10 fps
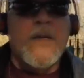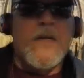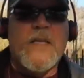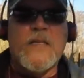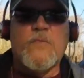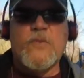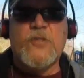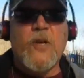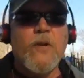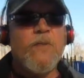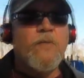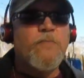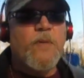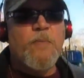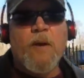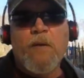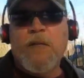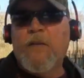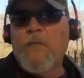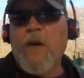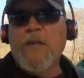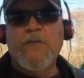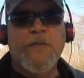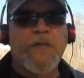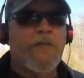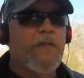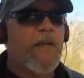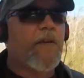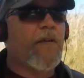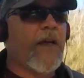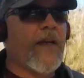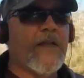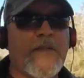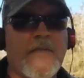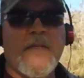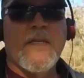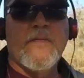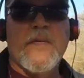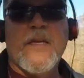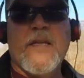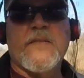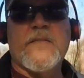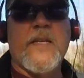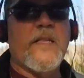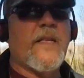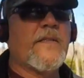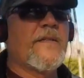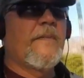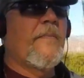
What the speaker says: got that reserved. But apparently the ranger doesn't care. I guess he hasn't said anything to